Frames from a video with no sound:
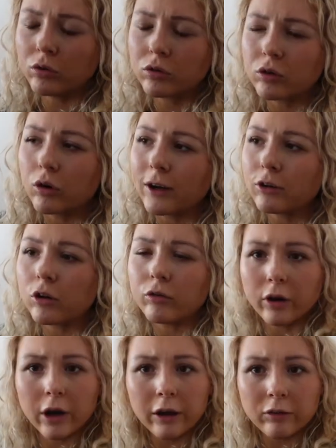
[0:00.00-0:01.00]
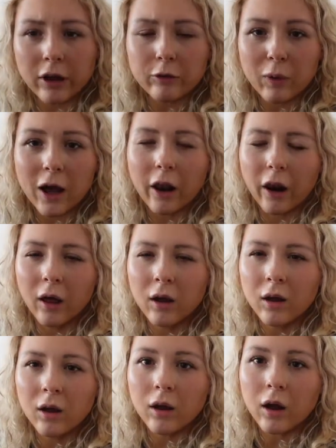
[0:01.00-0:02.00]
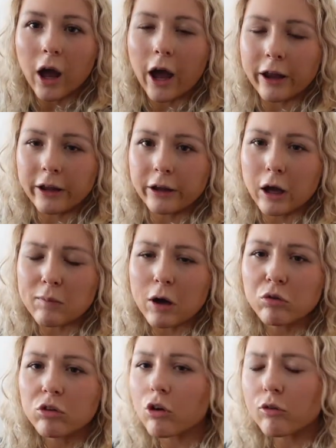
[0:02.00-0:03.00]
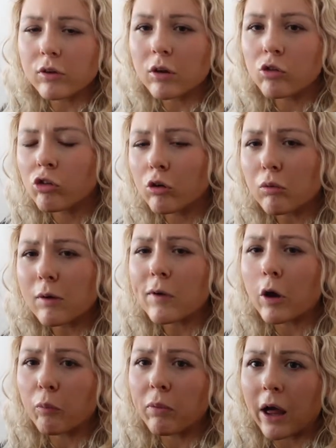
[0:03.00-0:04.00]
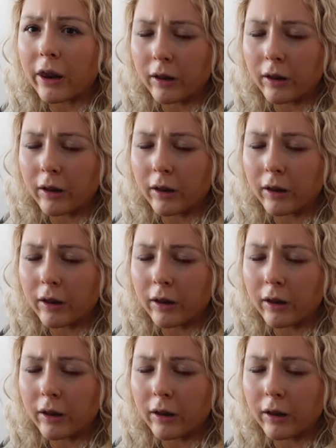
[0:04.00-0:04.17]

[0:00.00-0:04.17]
So I turned around and I said, well, I come out as often as you come out, pal.